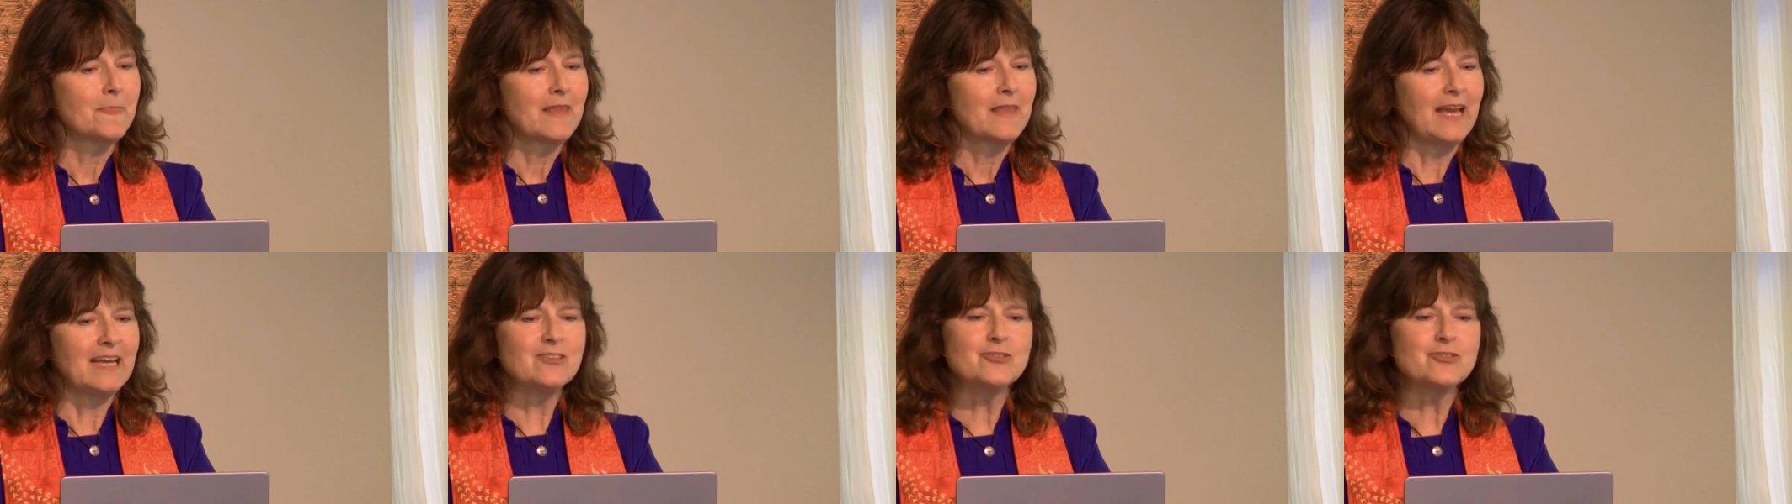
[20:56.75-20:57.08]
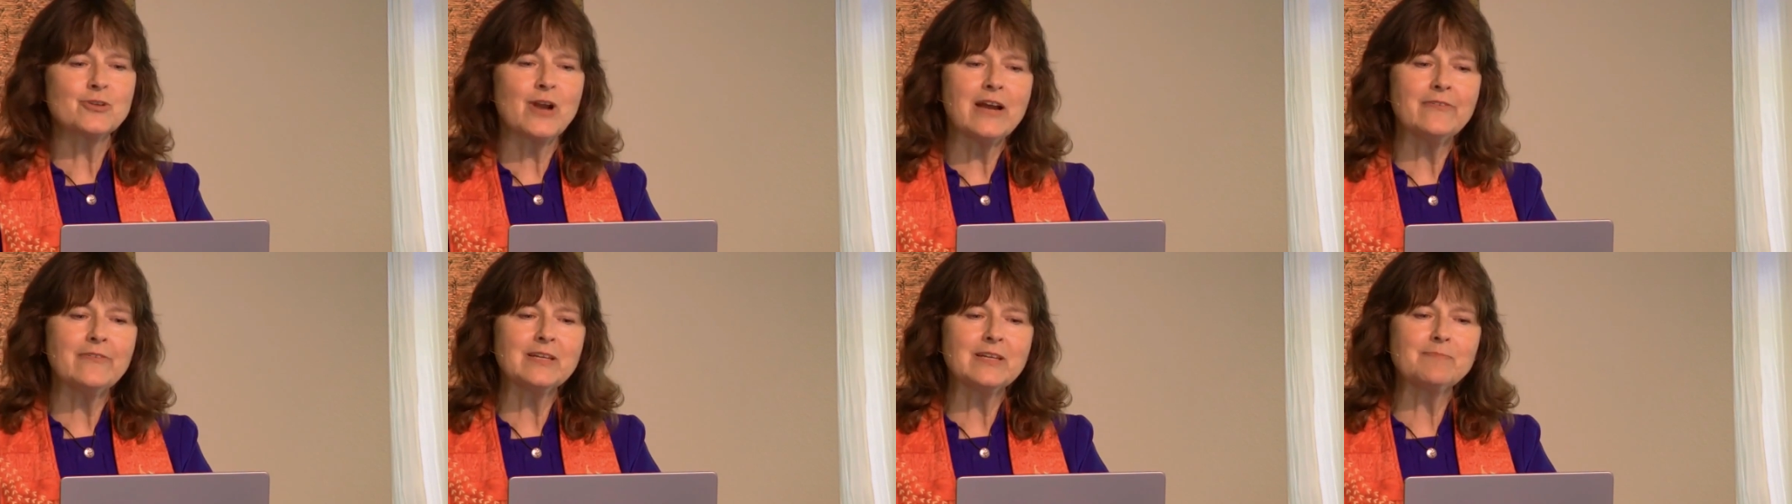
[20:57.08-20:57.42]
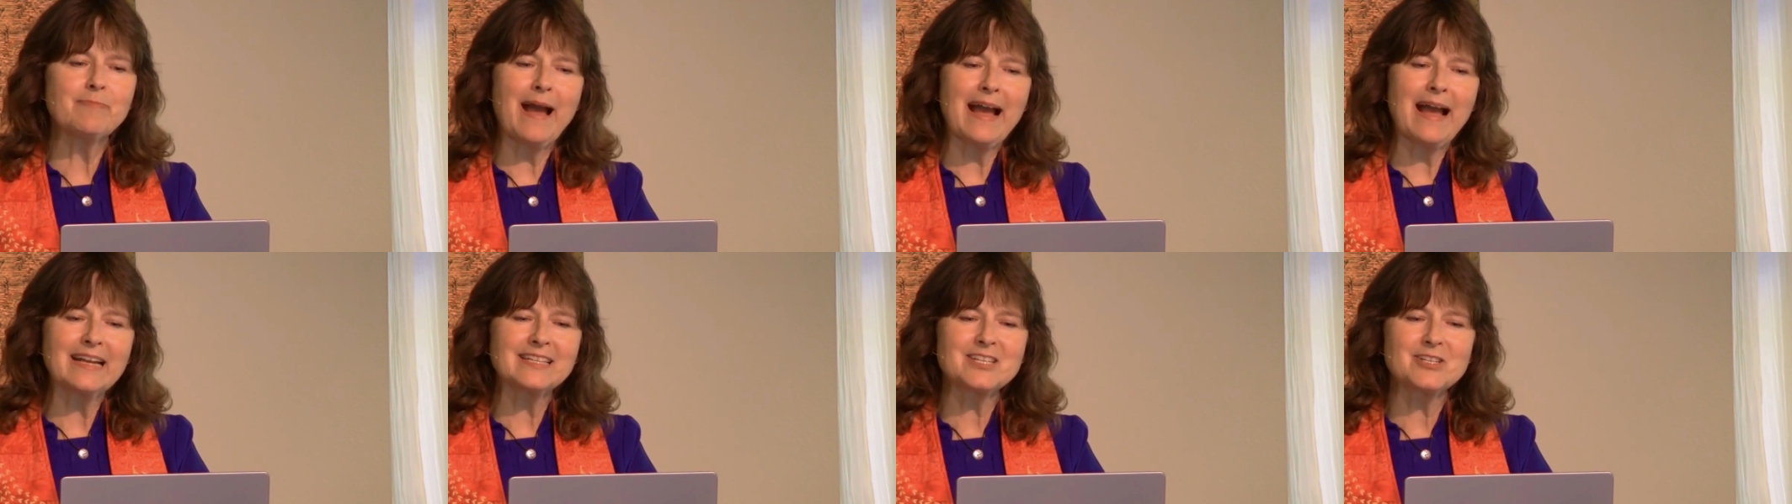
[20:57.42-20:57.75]
And traveling
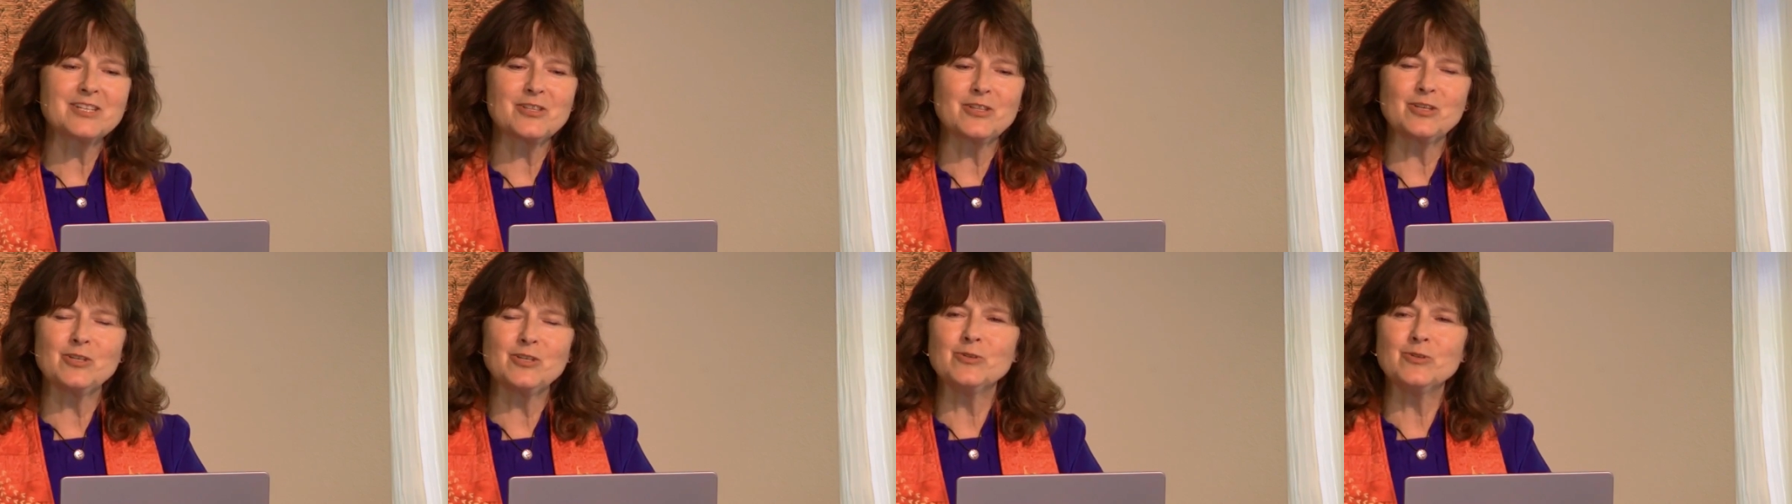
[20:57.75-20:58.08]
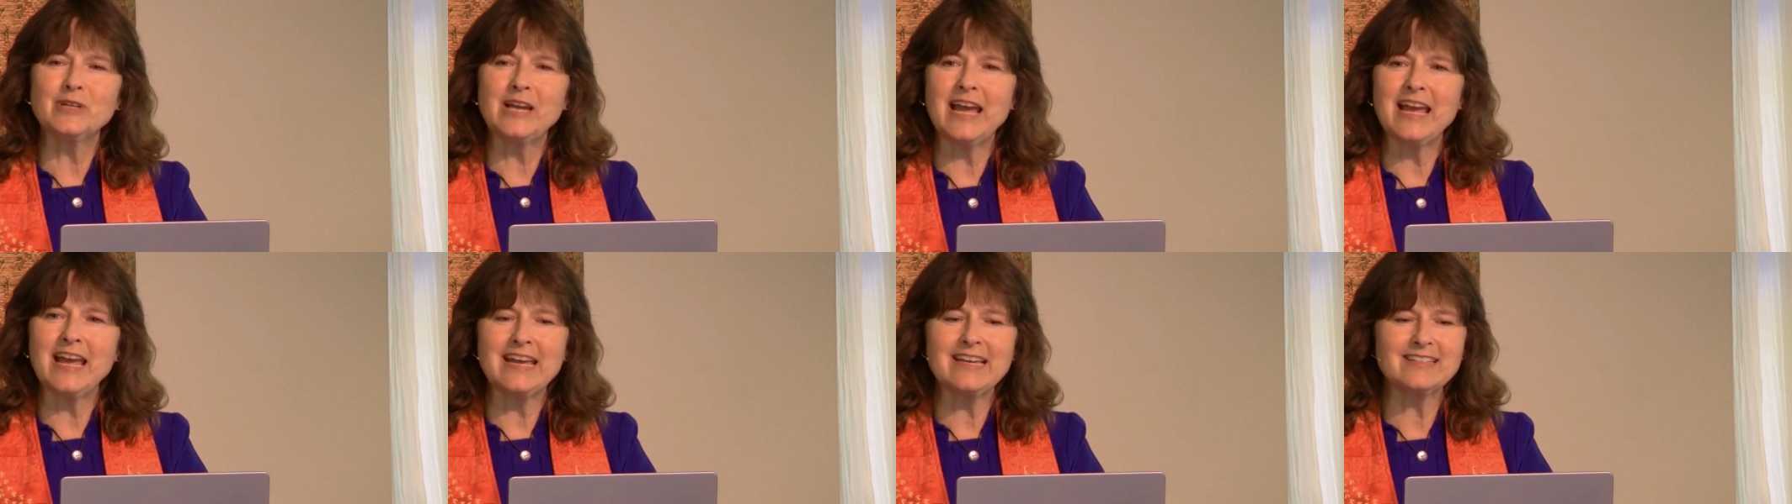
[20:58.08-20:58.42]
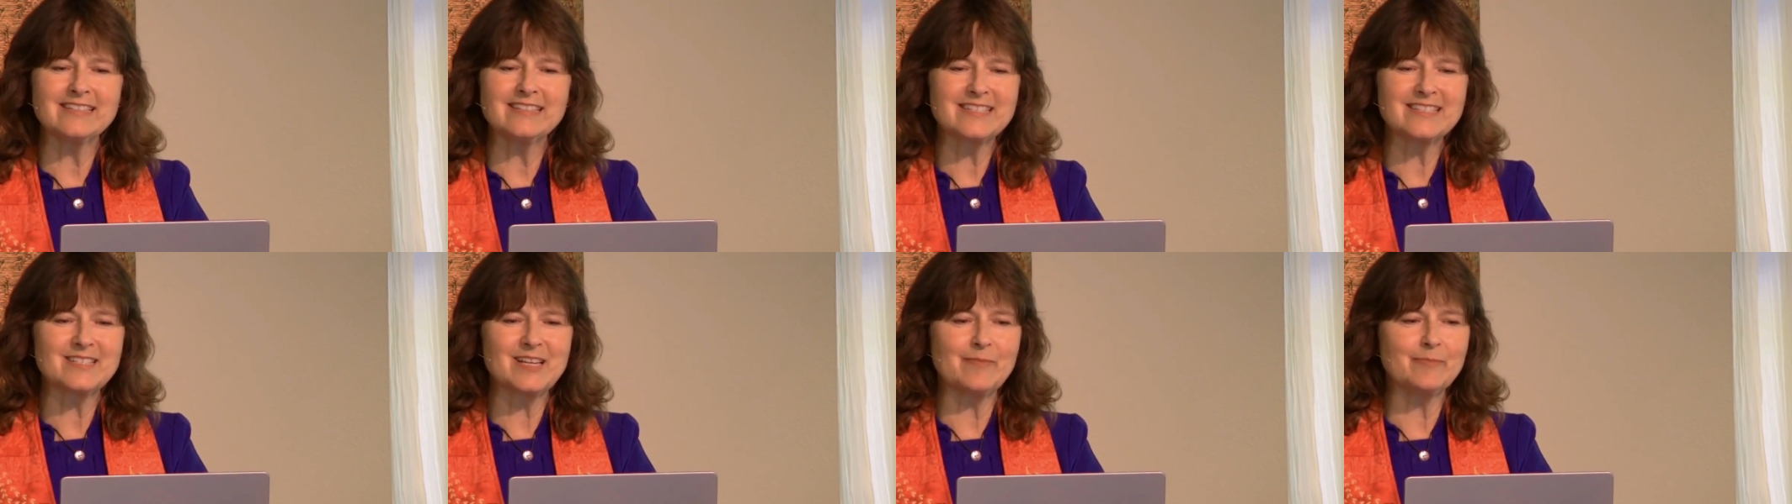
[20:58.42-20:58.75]
back to the UK
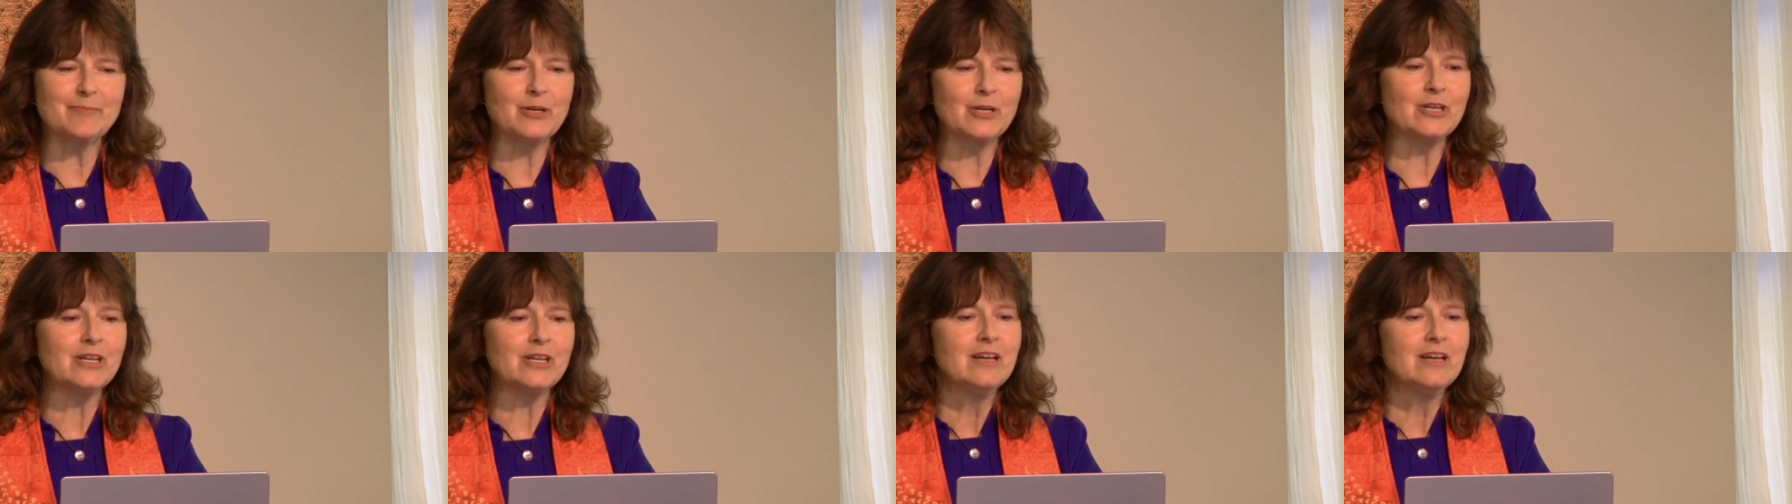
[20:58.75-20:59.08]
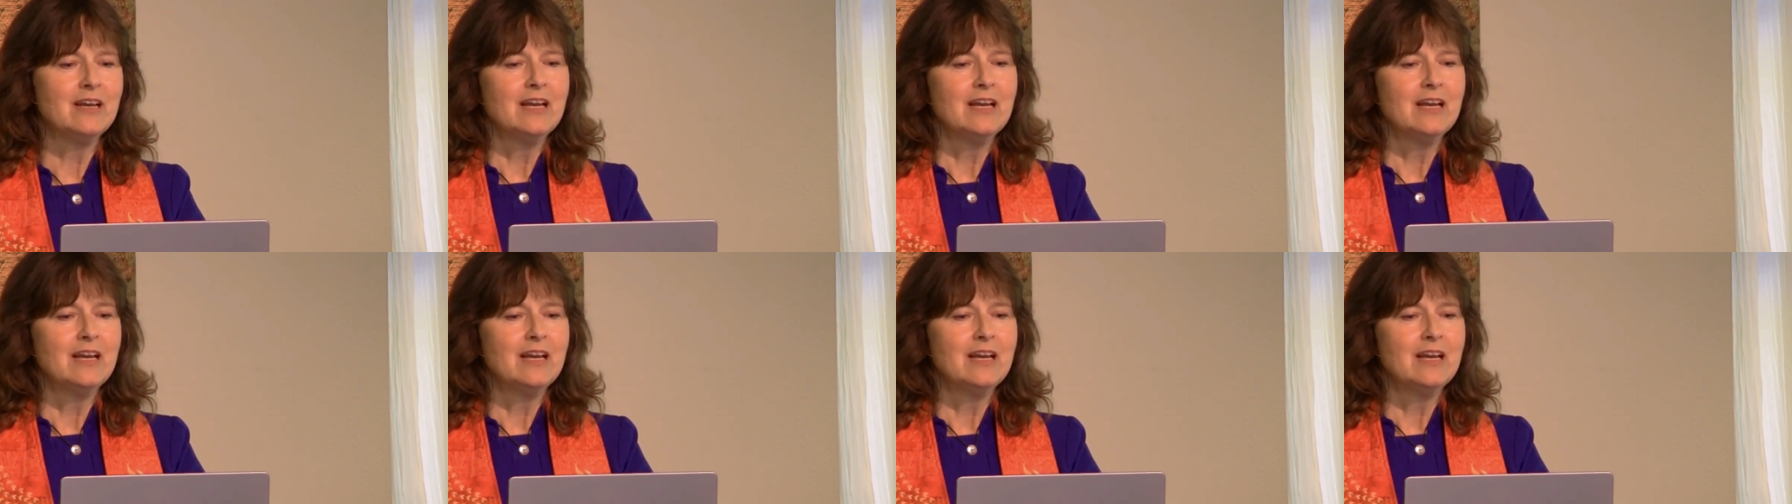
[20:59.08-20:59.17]
this summer